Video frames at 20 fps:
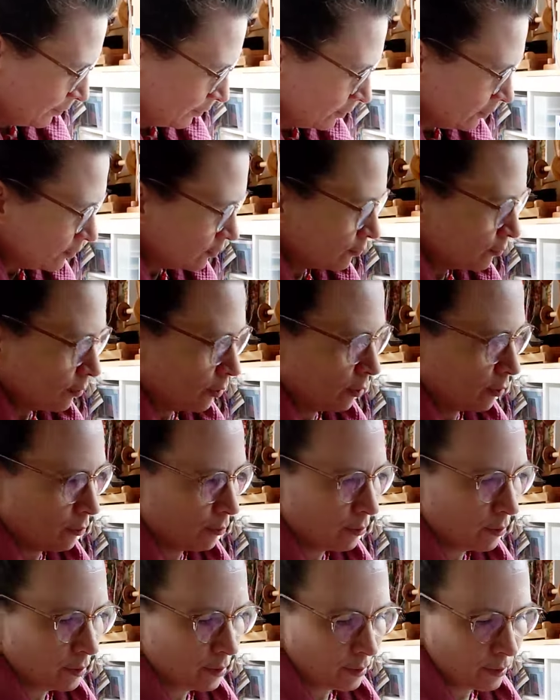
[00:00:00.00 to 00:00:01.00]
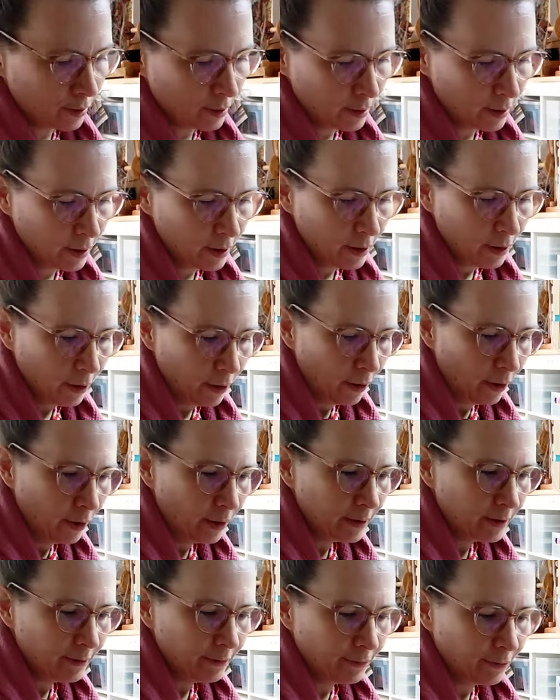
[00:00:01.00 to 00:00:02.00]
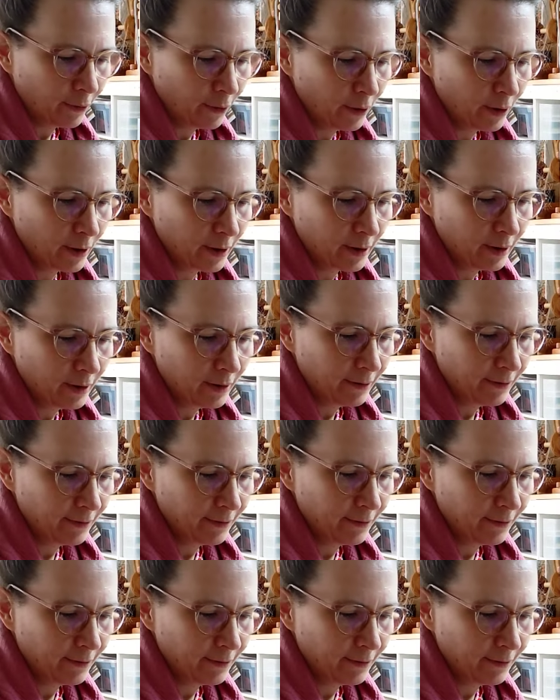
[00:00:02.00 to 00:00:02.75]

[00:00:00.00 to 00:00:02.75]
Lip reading: first row, all the 4